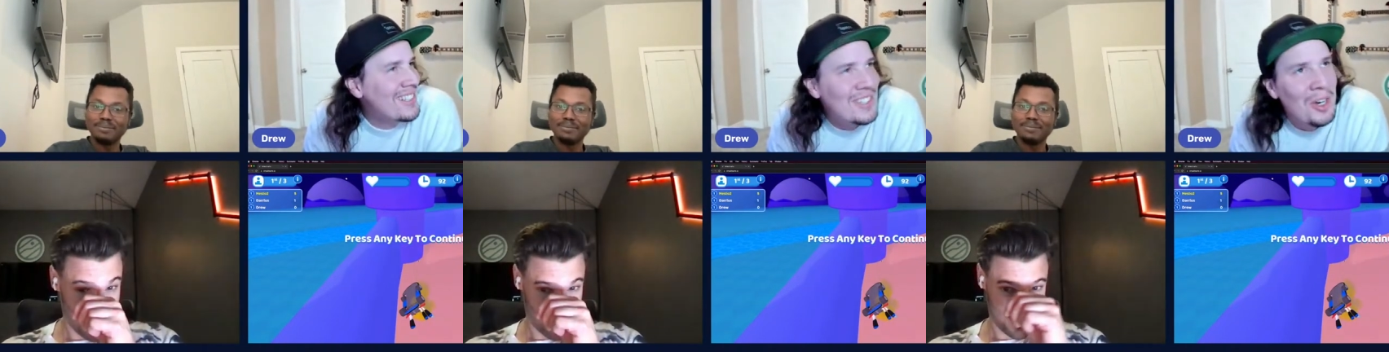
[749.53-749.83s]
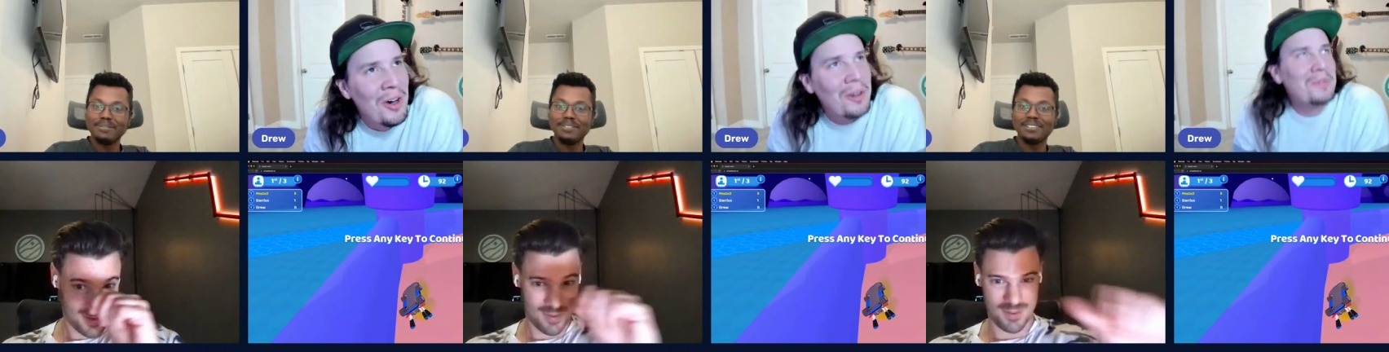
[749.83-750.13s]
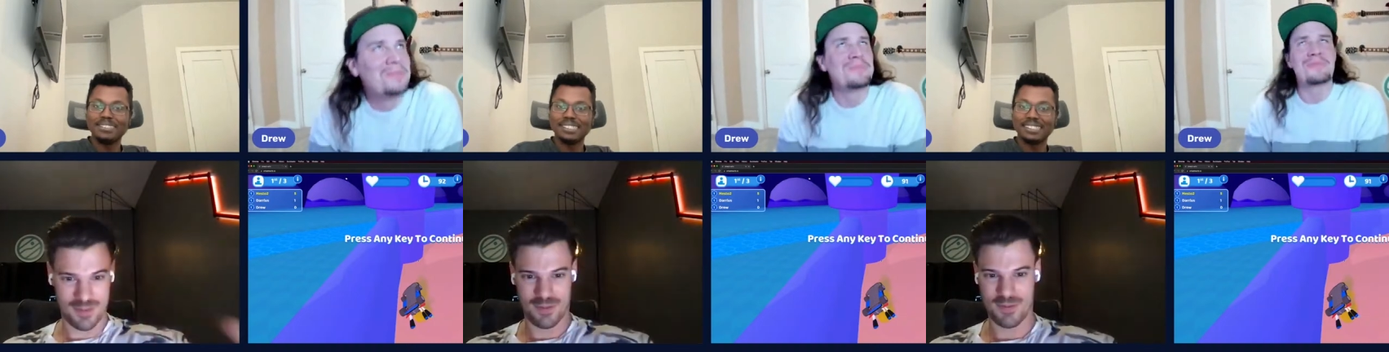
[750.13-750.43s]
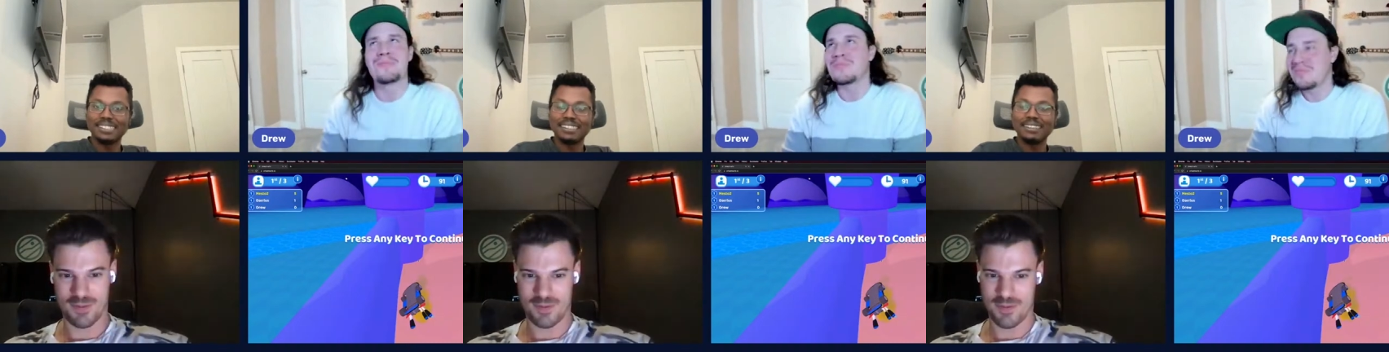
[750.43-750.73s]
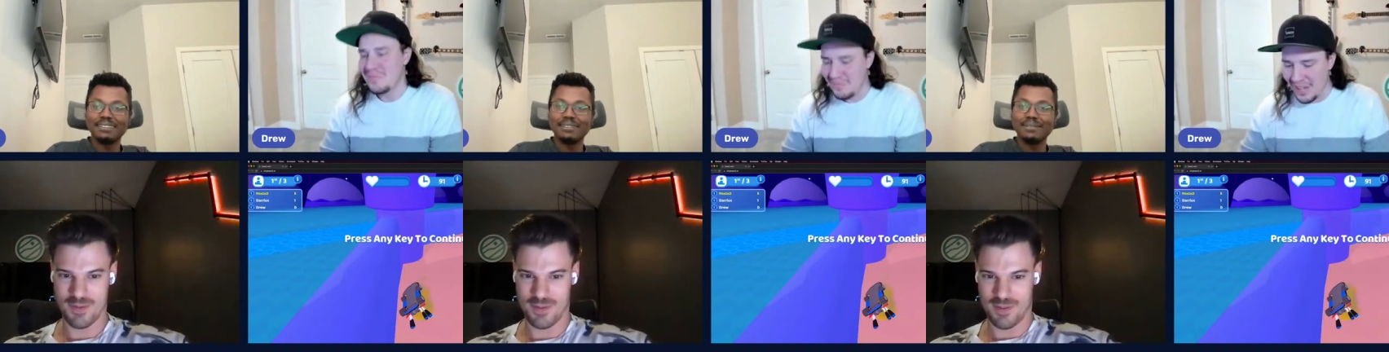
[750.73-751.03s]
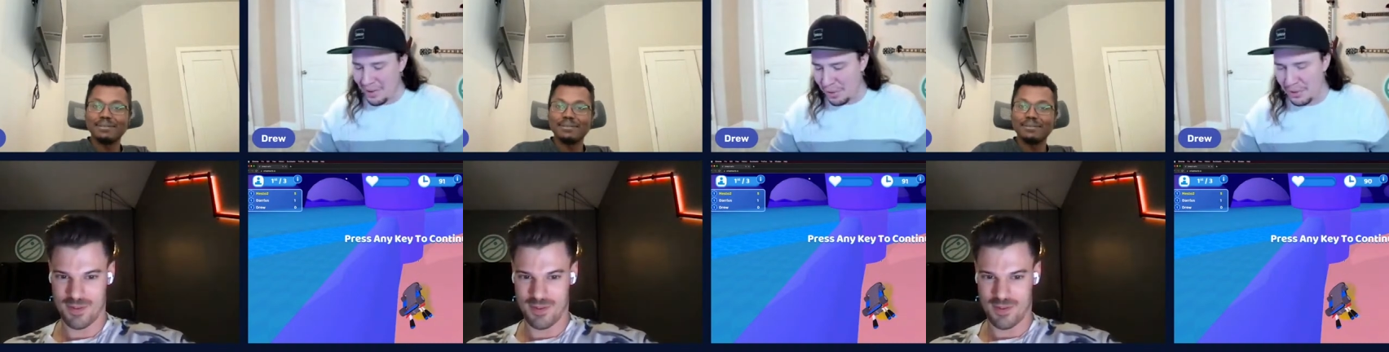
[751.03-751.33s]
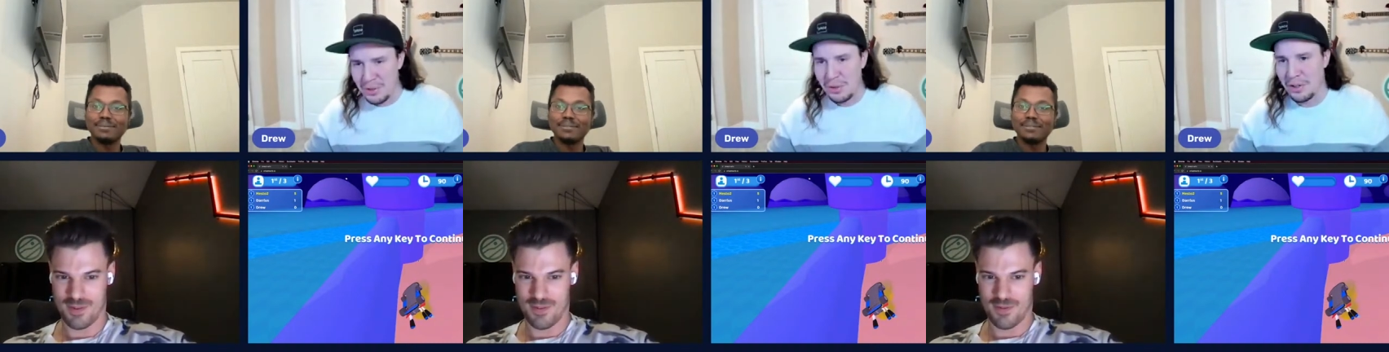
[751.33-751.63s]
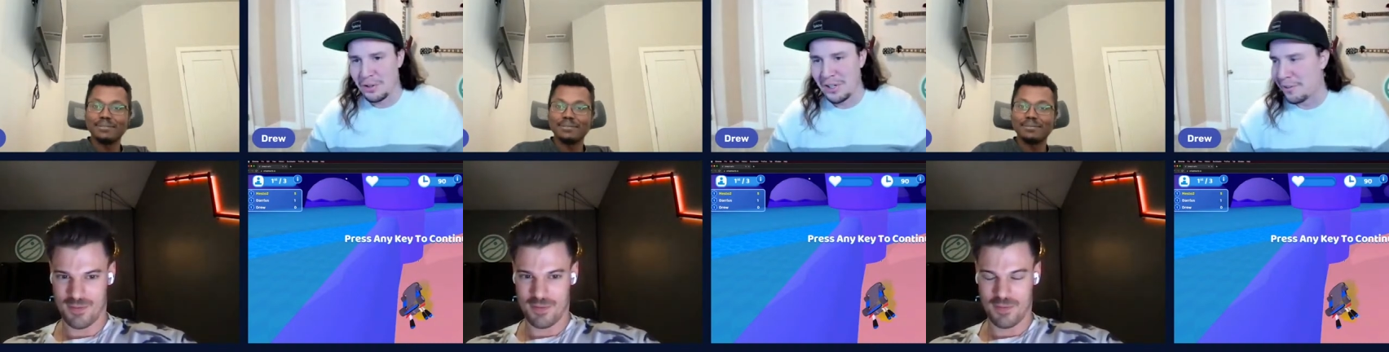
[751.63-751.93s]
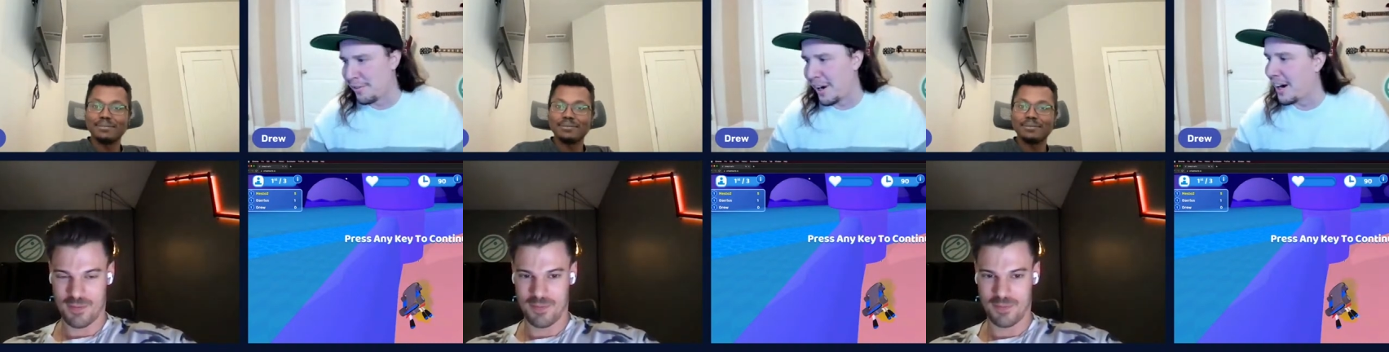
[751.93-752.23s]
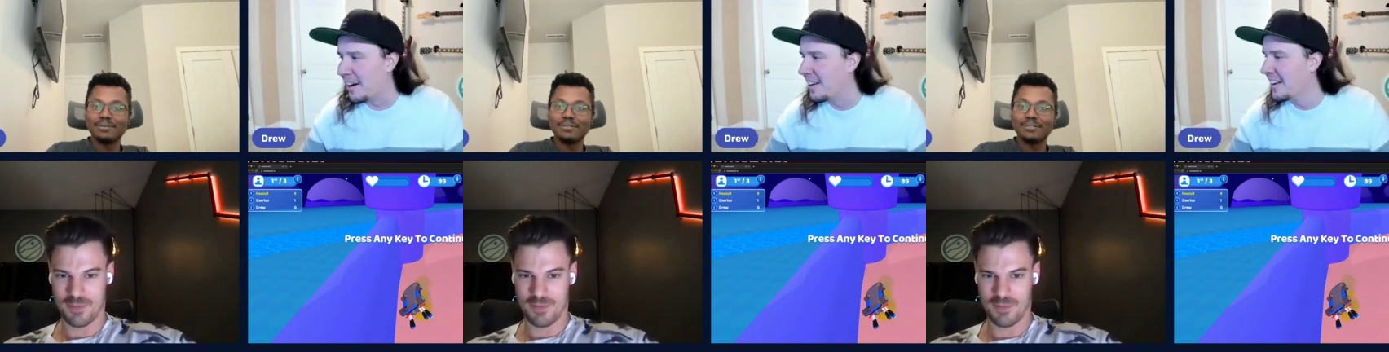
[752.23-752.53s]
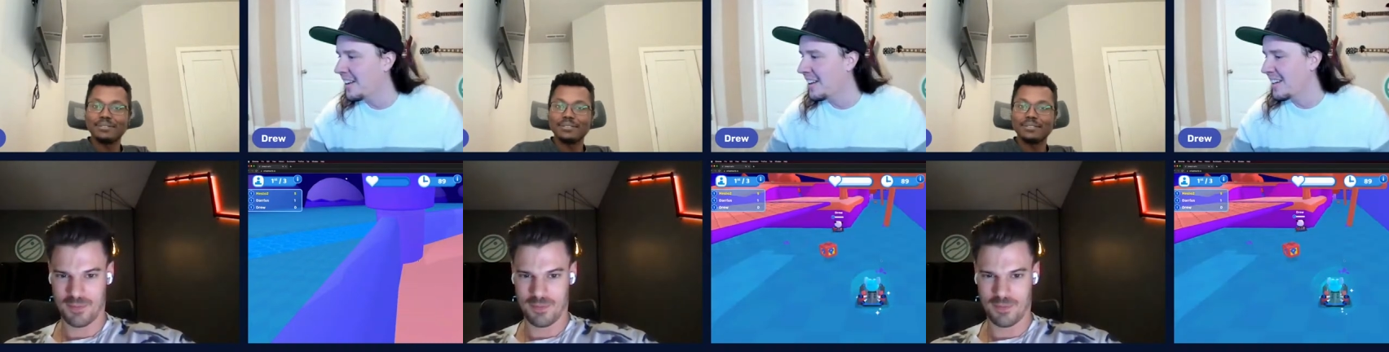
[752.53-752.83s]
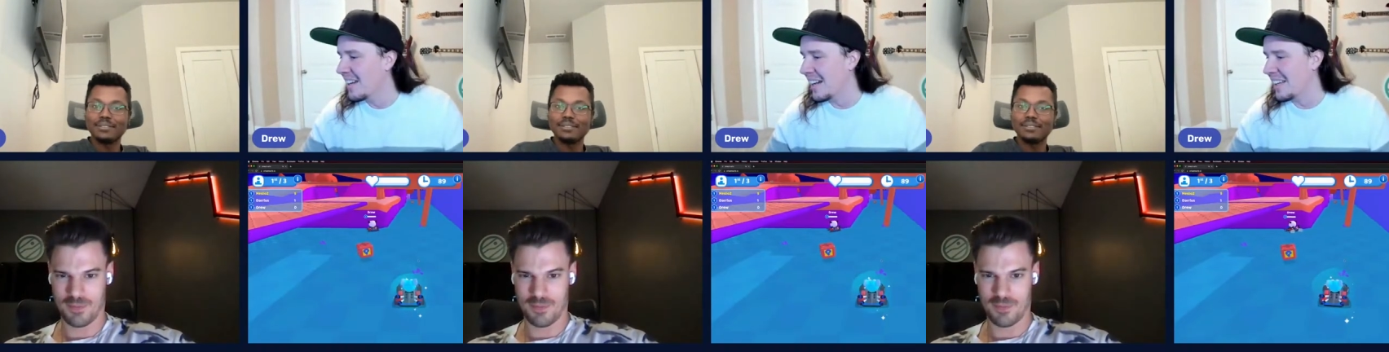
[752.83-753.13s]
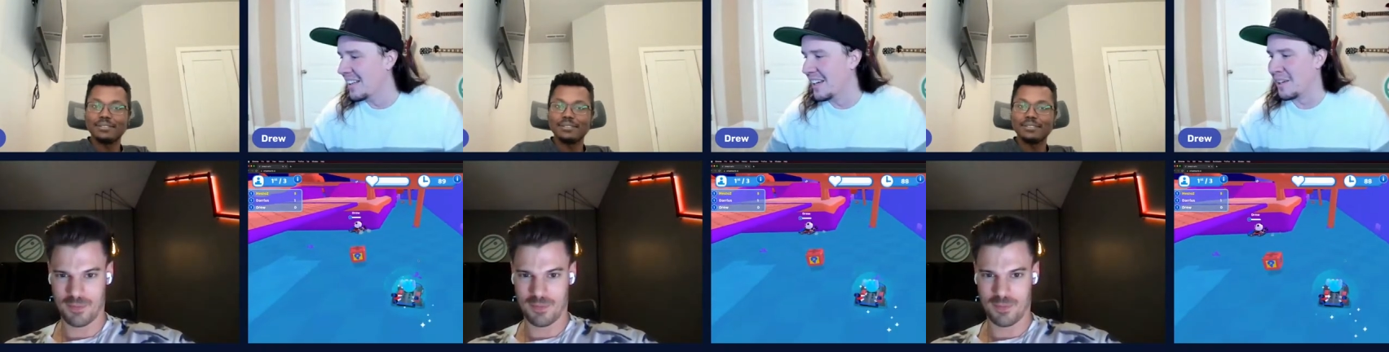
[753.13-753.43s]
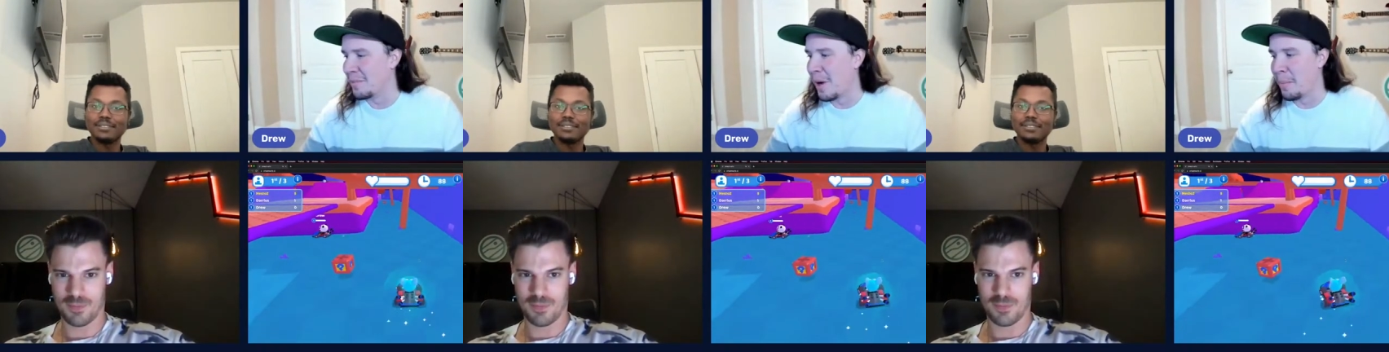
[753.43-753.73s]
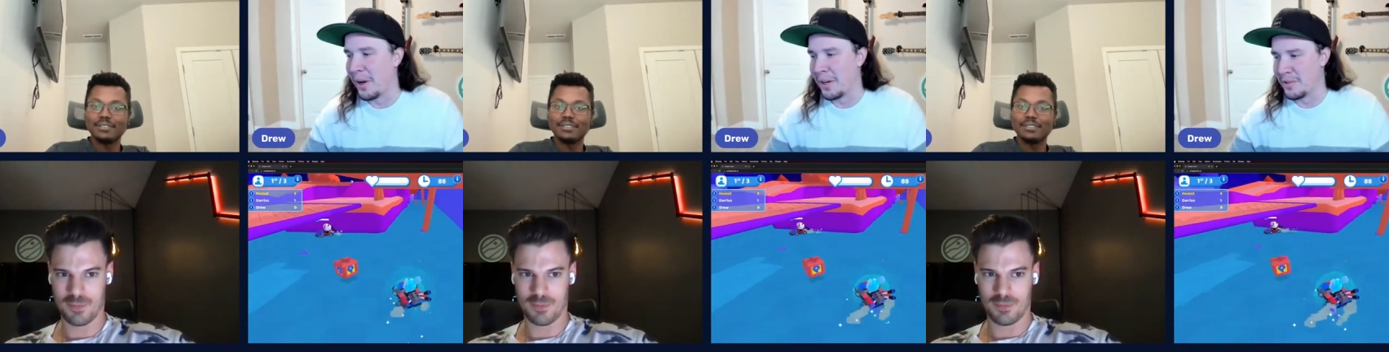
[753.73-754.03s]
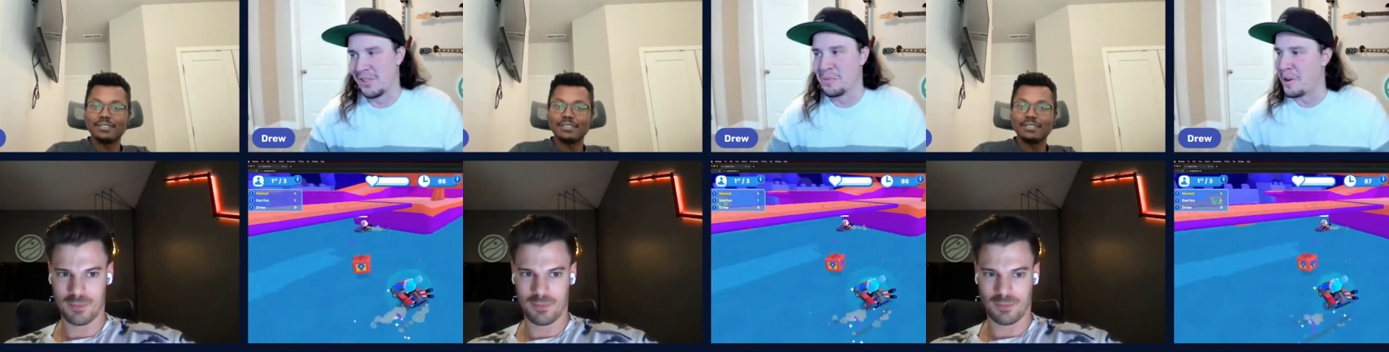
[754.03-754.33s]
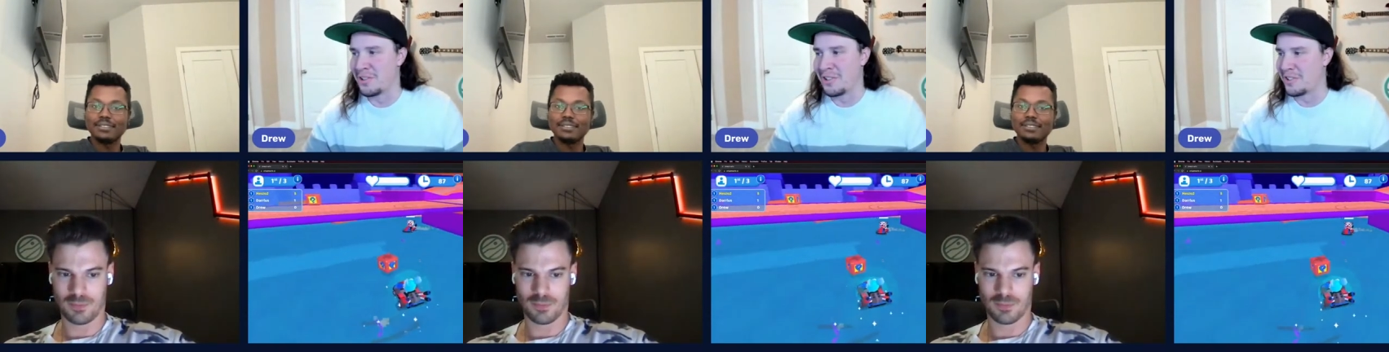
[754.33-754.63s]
Speaker 1: So we went to a career fair, and like my buddy was super